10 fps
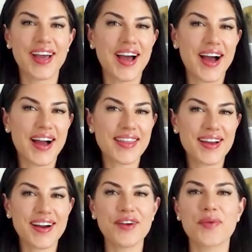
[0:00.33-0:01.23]
Hi
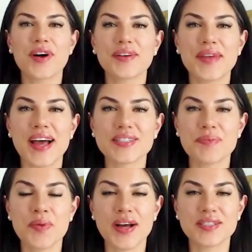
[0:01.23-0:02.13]
there. Welcome to
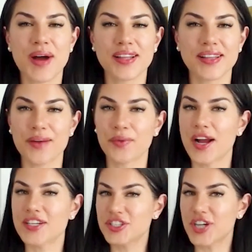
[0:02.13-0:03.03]
SBY Spotlight, where
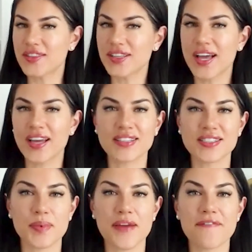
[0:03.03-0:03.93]
I shine the light on
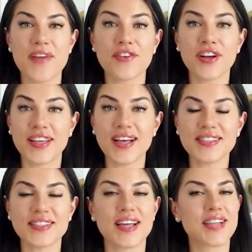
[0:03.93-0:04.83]
some of my favorite
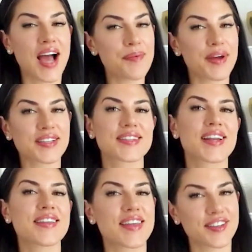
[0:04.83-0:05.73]
guests and topics that
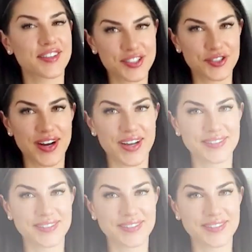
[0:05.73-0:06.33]
I think you'll enjoy.